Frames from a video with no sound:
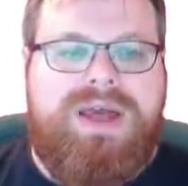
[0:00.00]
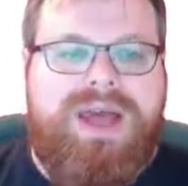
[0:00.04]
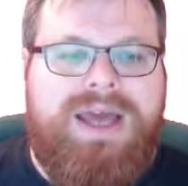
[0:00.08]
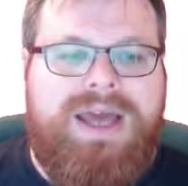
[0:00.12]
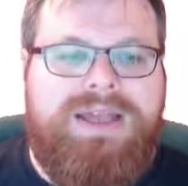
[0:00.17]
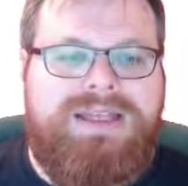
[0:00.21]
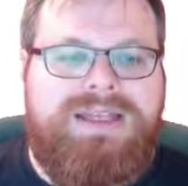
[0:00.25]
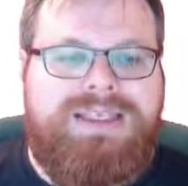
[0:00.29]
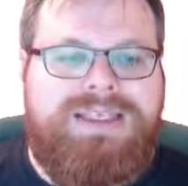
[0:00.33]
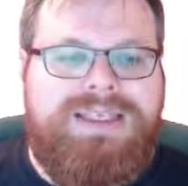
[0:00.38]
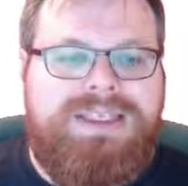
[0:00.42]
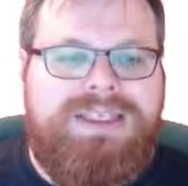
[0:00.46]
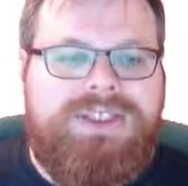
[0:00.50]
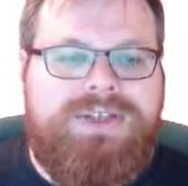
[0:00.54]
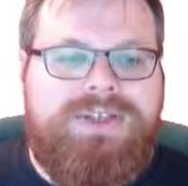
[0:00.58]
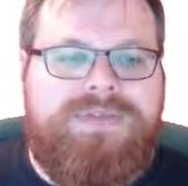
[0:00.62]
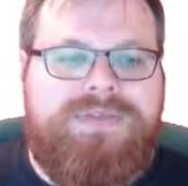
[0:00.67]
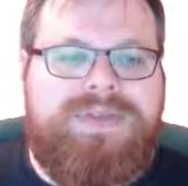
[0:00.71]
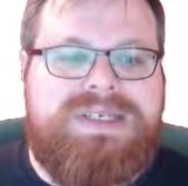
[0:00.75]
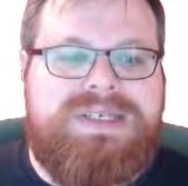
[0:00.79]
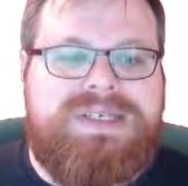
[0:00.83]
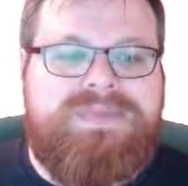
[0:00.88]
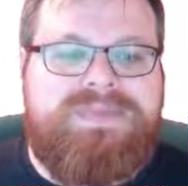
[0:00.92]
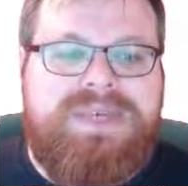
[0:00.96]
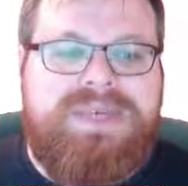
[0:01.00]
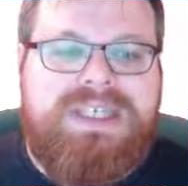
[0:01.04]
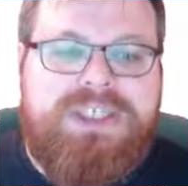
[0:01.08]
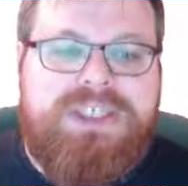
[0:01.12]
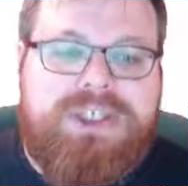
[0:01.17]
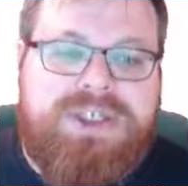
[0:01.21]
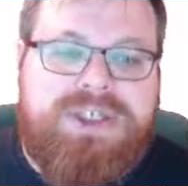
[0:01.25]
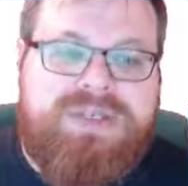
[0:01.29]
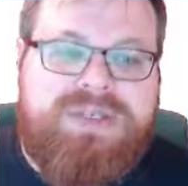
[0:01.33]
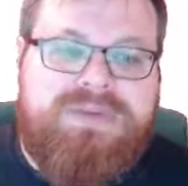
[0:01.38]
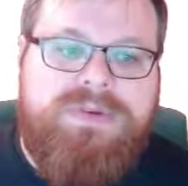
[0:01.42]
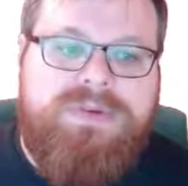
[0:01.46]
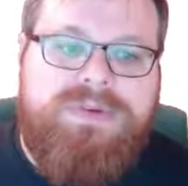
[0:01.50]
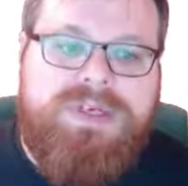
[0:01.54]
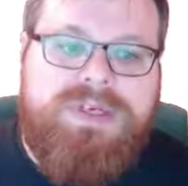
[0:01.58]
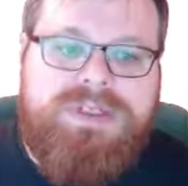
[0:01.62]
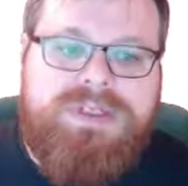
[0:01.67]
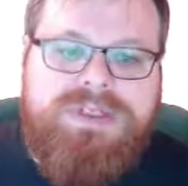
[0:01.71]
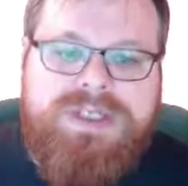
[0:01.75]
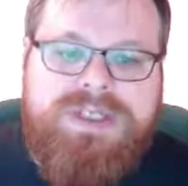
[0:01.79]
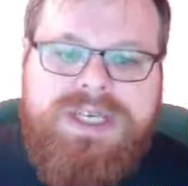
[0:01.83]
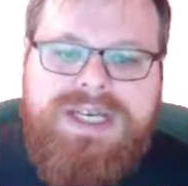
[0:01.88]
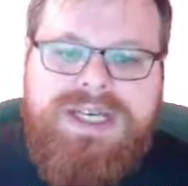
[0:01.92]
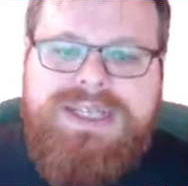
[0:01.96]
And each of these mixtures we
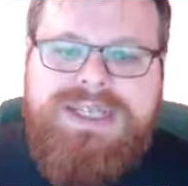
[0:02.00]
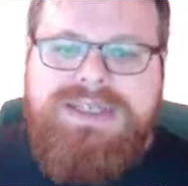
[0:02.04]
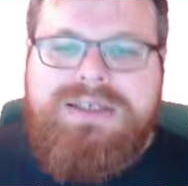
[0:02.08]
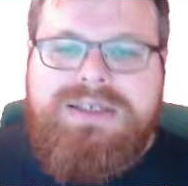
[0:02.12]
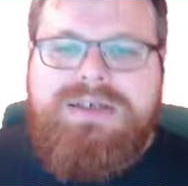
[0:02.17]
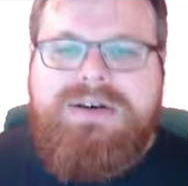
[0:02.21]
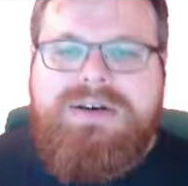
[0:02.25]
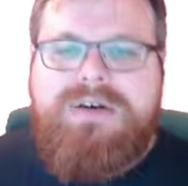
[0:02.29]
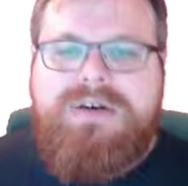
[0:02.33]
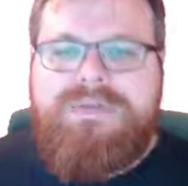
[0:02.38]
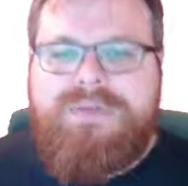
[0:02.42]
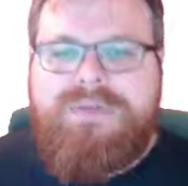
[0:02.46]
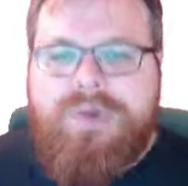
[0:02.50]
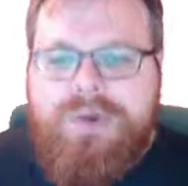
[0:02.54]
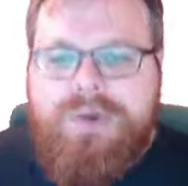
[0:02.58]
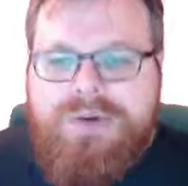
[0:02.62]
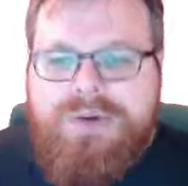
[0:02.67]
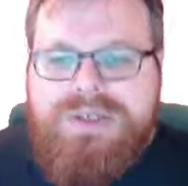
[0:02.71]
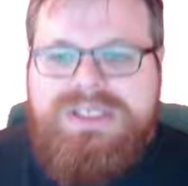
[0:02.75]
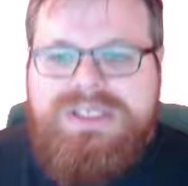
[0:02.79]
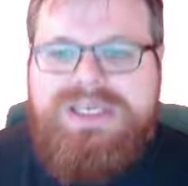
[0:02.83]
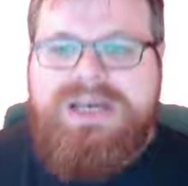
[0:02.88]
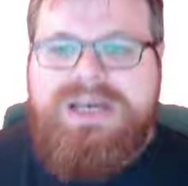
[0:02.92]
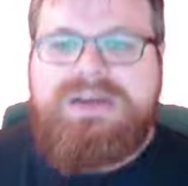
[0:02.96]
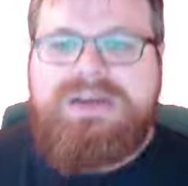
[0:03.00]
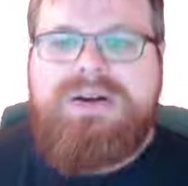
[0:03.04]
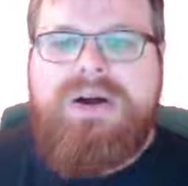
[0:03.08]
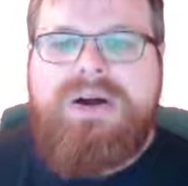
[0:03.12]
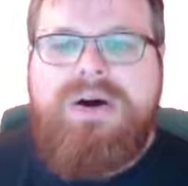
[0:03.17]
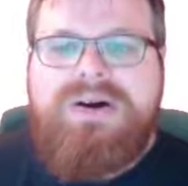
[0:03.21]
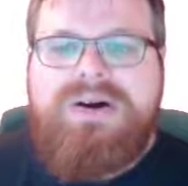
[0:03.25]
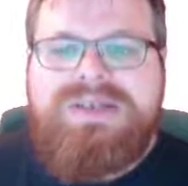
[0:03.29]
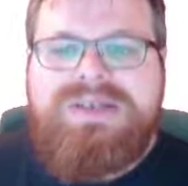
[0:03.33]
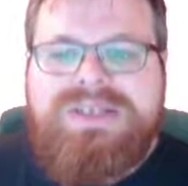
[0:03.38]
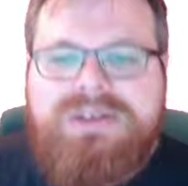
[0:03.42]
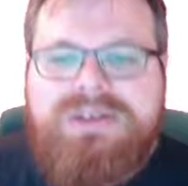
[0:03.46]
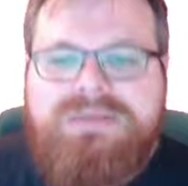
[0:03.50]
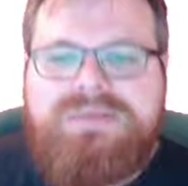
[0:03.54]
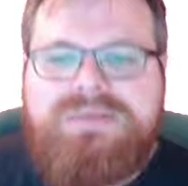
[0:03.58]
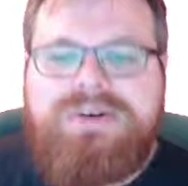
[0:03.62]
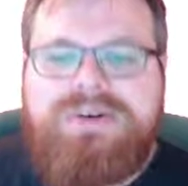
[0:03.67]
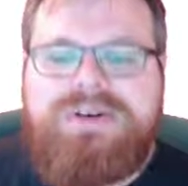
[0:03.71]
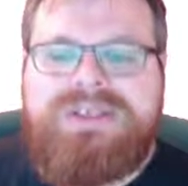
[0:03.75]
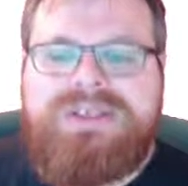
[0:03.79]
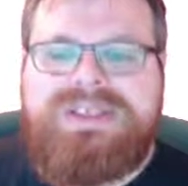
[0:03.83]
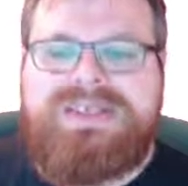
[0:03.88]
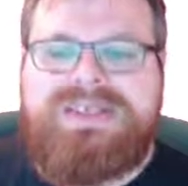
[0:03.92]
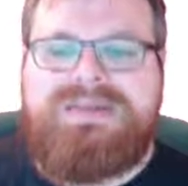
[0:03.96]
want to get, of course, are also
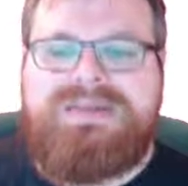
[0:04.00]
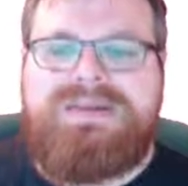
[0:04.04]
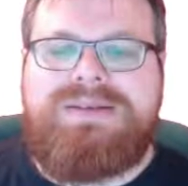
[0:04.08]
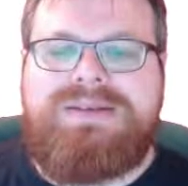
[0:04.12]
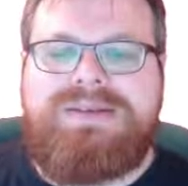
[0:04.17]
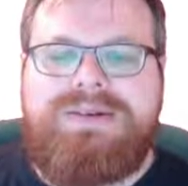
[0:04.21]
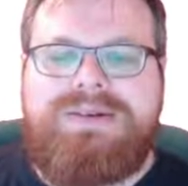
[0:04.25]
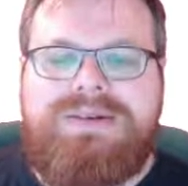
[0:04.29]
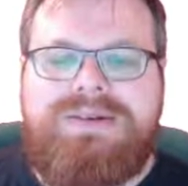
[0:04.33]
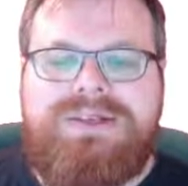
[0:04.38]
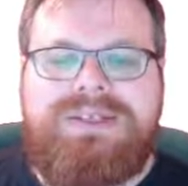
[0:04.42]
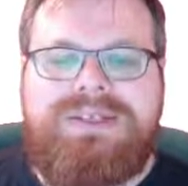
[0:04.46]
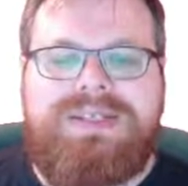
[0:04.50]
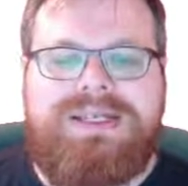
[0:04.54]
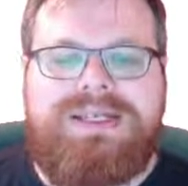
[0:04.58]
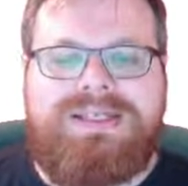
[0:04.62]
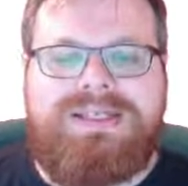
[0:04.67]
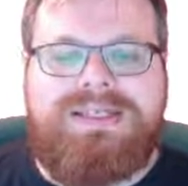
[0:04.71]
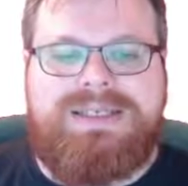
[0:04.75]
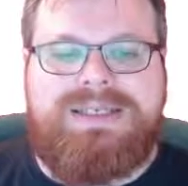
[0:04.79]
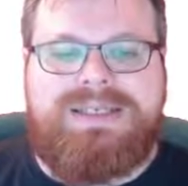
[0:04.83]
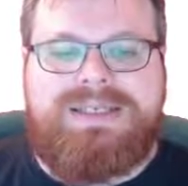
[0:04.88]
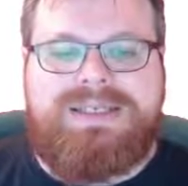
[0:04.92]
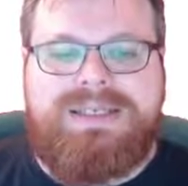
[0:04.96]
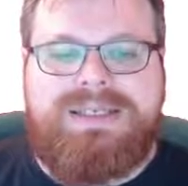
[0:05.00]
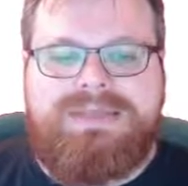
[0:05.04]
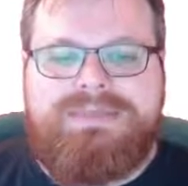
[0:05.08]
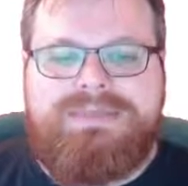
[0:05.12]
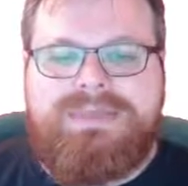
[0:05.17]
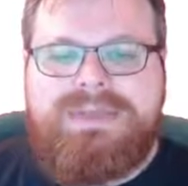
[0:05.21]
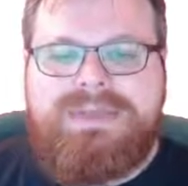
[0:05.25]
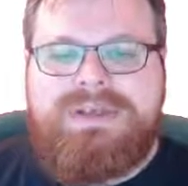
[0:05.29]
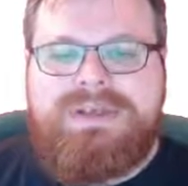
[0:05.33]
points in this coordinate system.